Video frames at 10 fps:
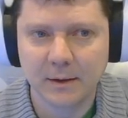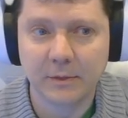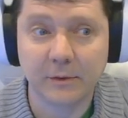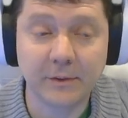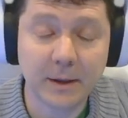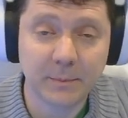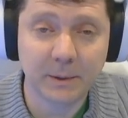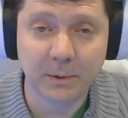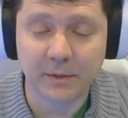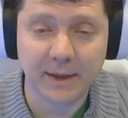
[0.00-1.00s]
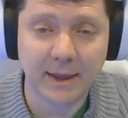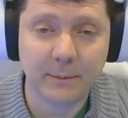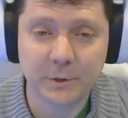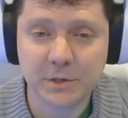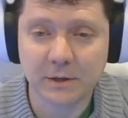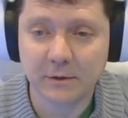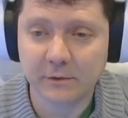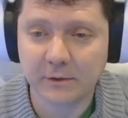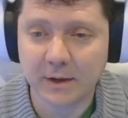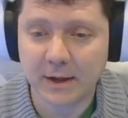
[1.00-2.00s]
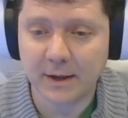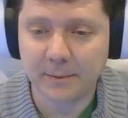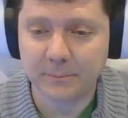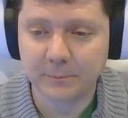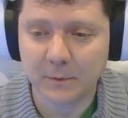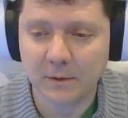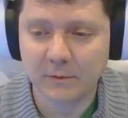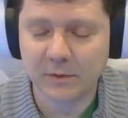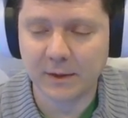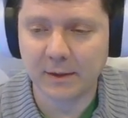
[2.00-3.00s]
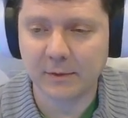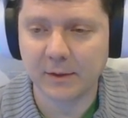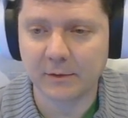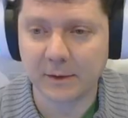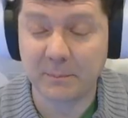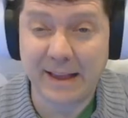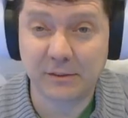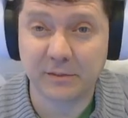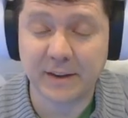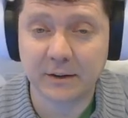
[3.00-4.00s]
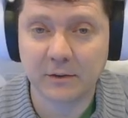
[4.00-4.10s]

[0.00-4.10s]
The second big part of the game, which is, if you think of things like Mass Effect,